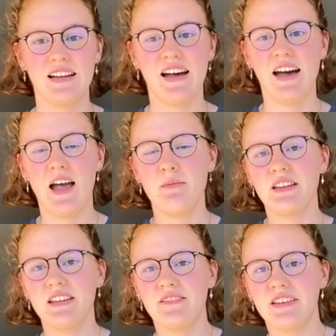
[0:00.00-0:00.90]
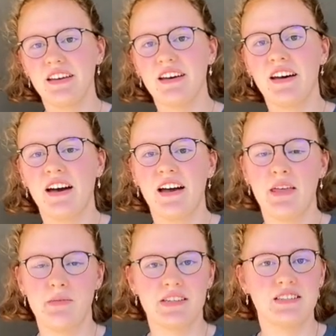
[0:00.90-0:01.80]
I'm Olivia.
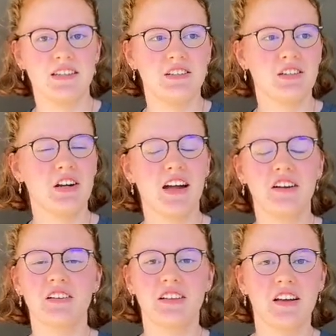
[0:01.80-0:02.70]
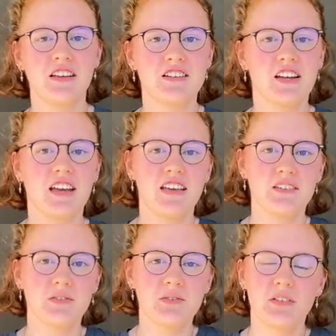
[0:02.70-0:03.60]
I'm a senior at Early College High
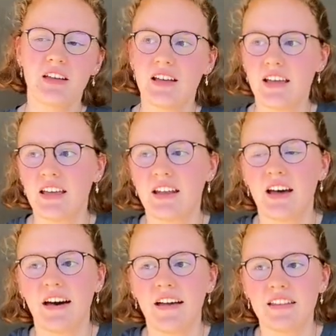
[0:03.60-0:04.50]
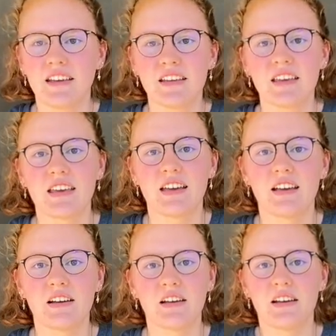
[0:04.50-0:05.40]
School, and I like
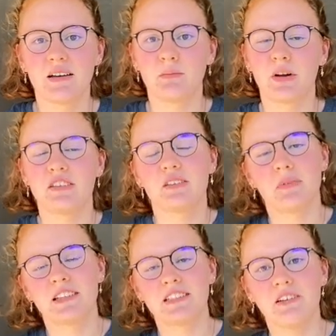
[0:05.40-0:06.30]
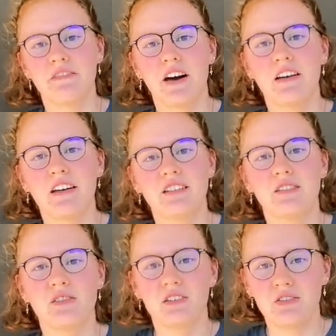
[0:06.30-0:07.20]
branching myself out and
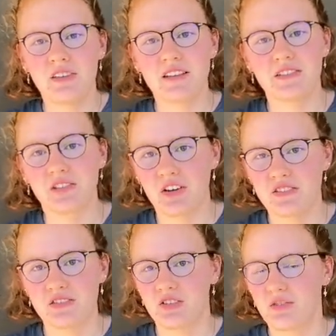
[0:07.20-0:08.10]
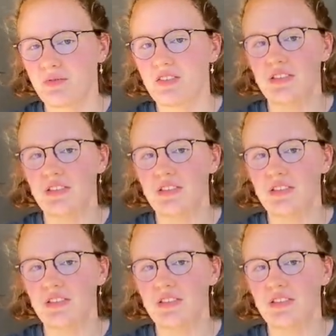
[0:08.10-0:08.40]
doing new things across the church with the